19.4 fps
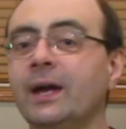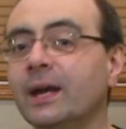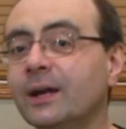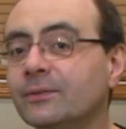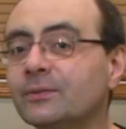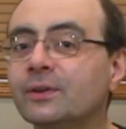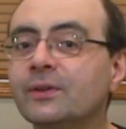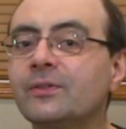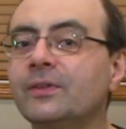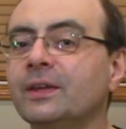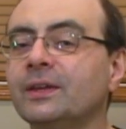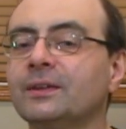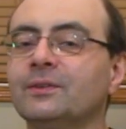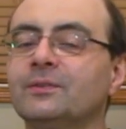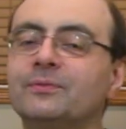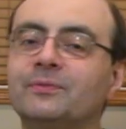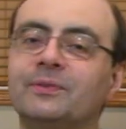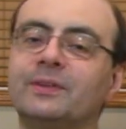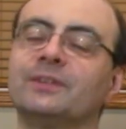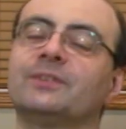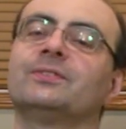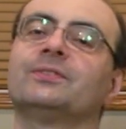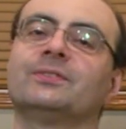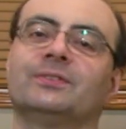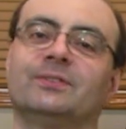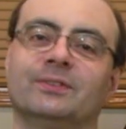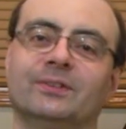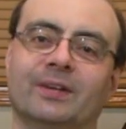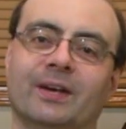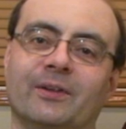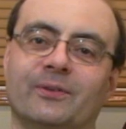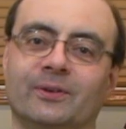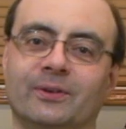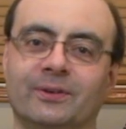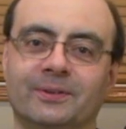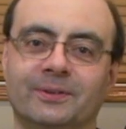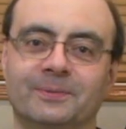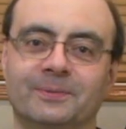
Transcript: everything fits together.